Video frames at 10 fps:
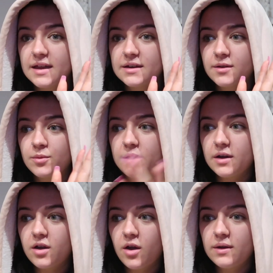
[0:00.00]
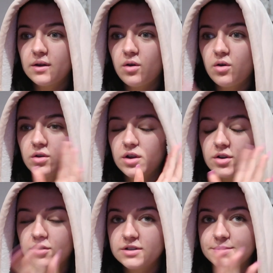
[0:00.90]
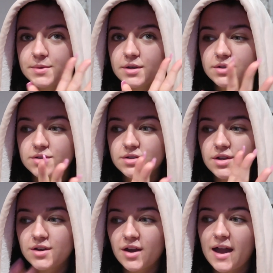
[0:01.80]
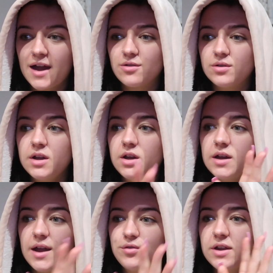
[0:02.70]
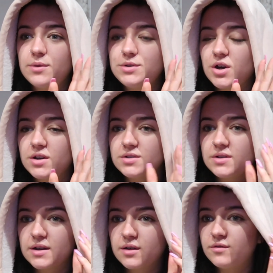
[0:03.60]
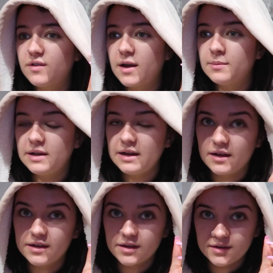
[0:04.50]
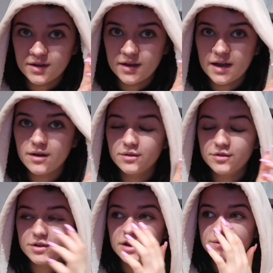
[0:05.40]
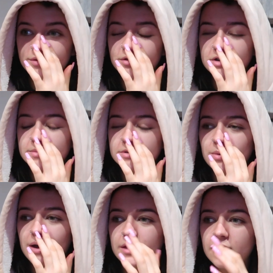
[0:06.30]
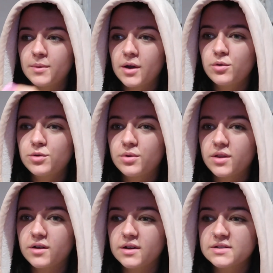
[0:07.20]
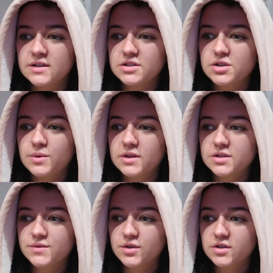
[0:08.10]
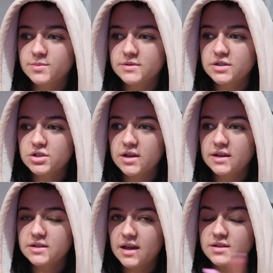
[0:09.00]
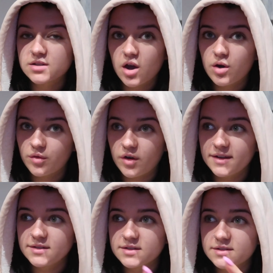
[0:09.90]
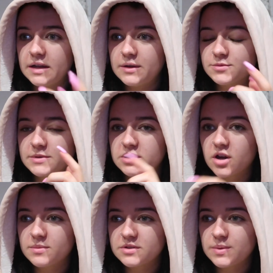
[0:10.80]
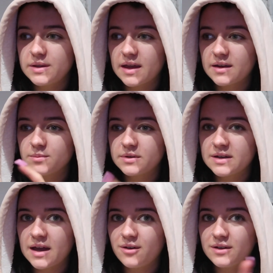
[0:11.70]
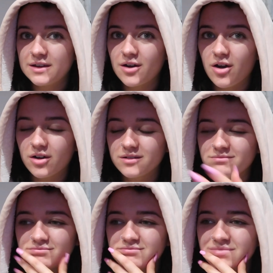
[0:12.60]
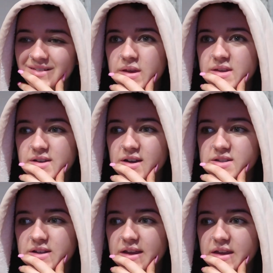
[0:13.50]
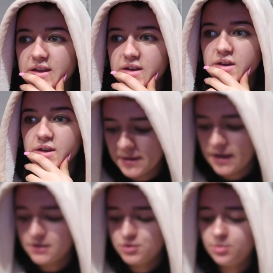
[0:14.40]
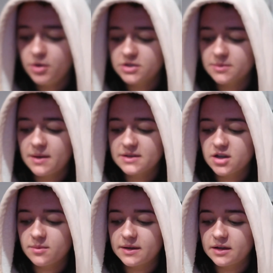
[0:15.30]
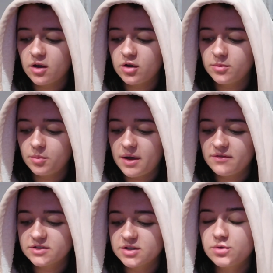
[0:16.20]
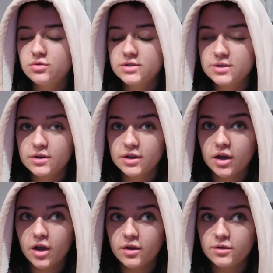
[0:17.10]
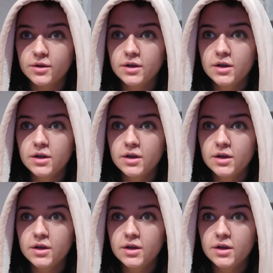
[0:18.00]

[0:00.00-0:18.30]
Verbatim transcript: then we are going on a Christmas night out. Every year we try and do like a family like night out a few days before Christmas or whatever. My older brother isn't actually with us for Christmas this year. He's at his girlfriend's. And he was meant to come this weekend, but now he can't. He's isolating. But yeah, it's all booked and Matt's coming home and whatever. So we're all still going to go.